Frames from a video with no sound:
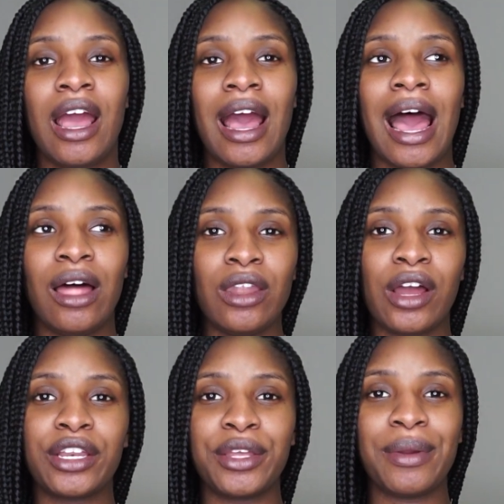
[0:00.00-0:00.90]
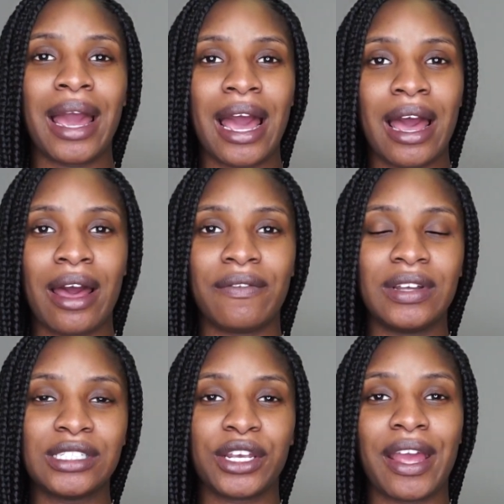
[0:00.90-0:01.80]
how long do you have
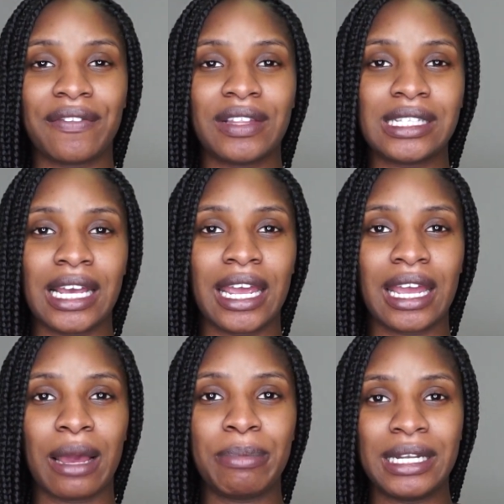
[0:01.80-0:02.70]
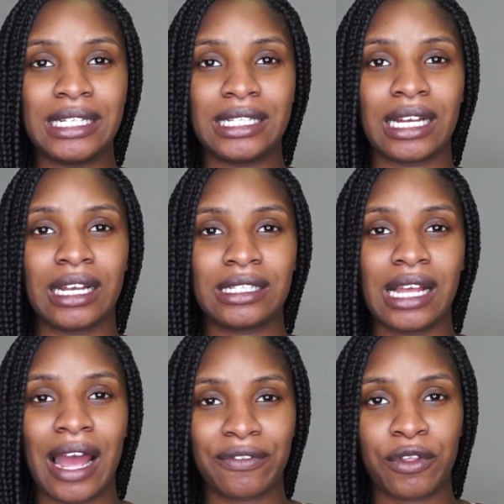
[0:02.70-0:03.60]
until you have to take a PT test
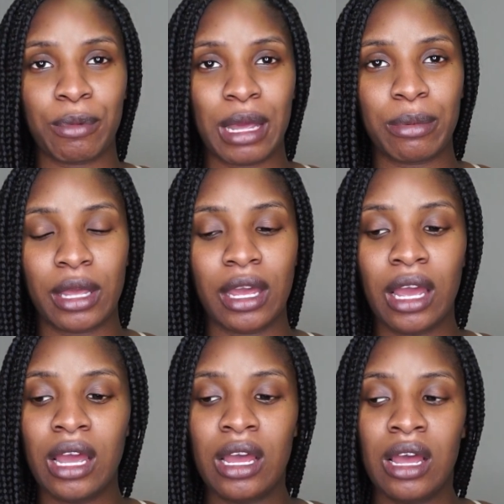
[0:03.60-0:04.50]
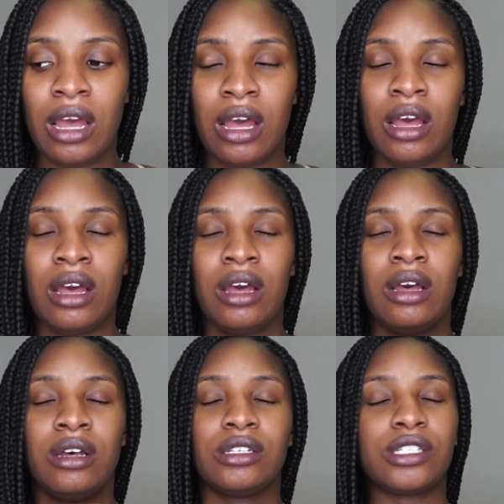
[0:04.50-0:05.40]
after the baby?
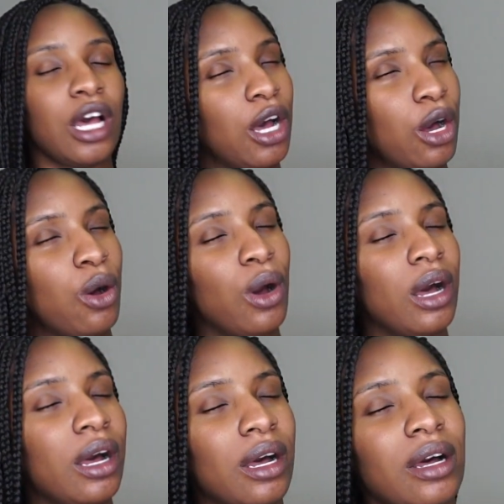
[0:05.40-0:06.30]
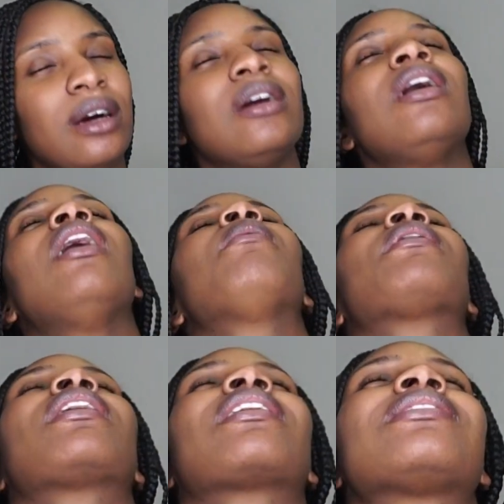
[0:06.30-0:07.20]
So, oh
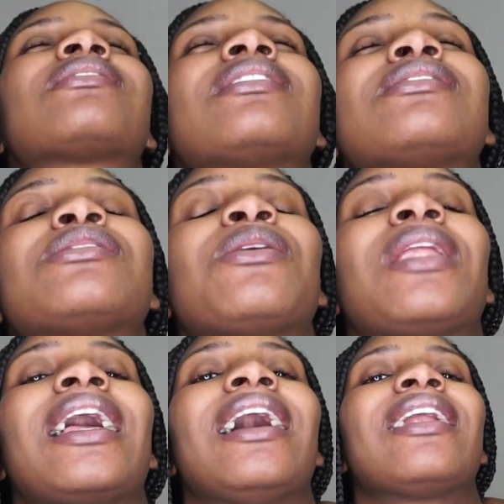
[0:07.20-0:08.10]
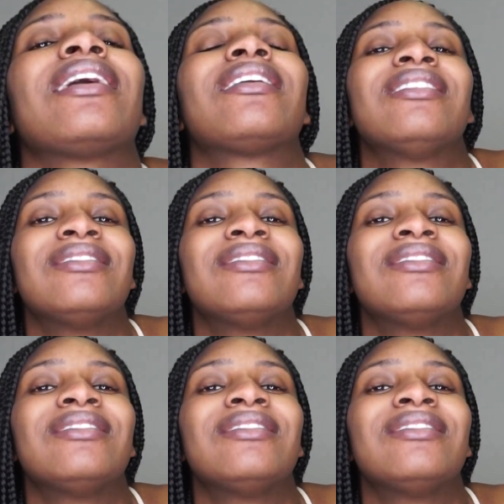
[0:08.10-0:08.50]
my God guys, I get so lightheaded.